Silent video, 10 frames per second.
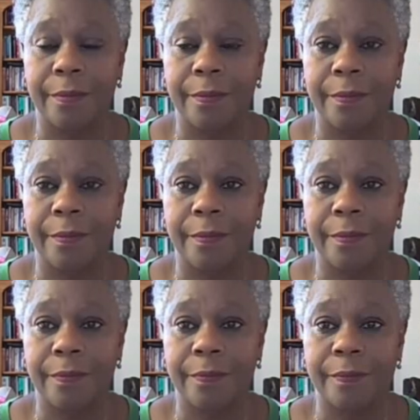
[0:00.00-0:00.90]
So there
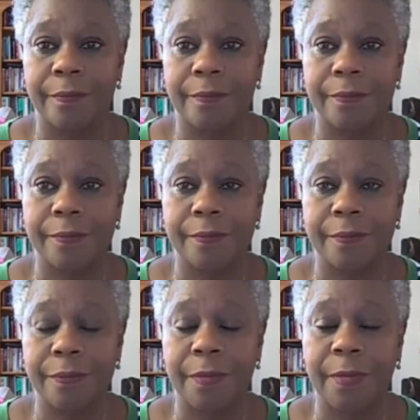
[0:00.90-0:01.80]
is some of that,
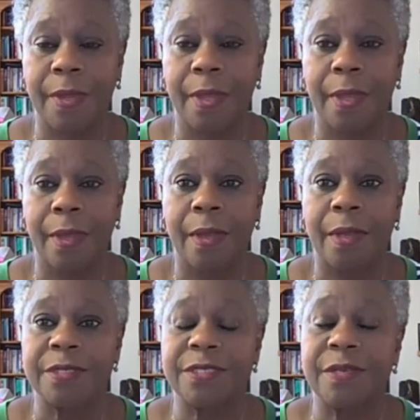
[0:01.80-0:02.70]
but we know that in
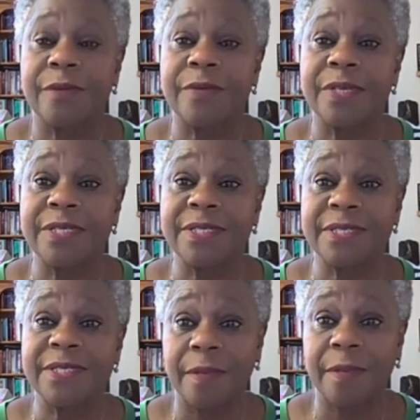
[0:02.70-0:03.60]
the last week
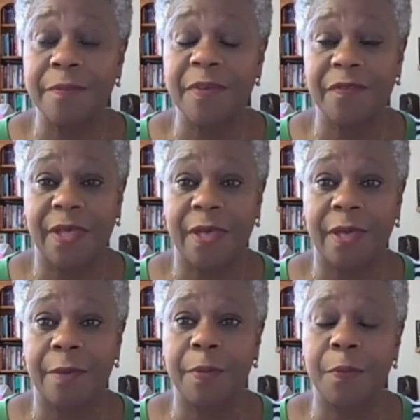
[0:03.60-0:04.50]
or so,
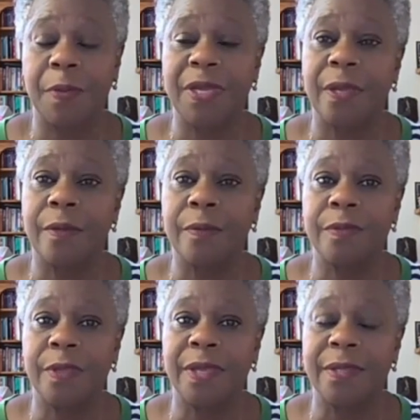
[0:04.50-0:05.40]
the government, as
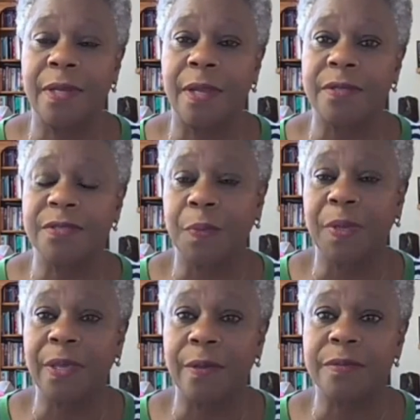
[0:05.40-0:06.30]

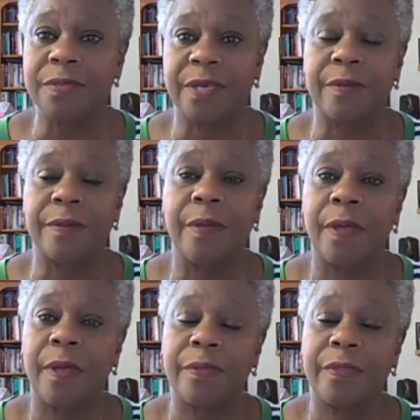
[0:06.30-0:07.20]
alongside public
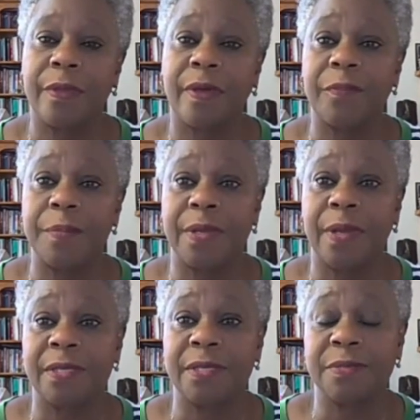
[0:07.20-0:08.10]
health, have
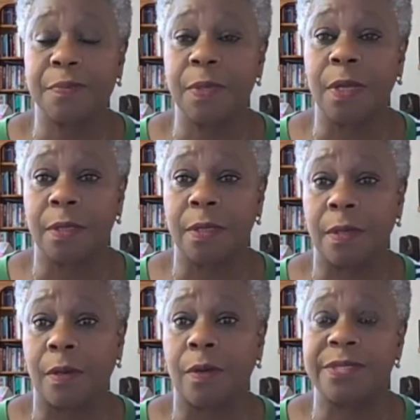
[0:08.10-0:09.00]
ramped up the
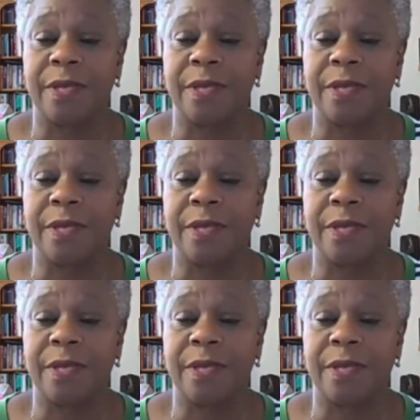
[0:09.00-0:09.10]
testing.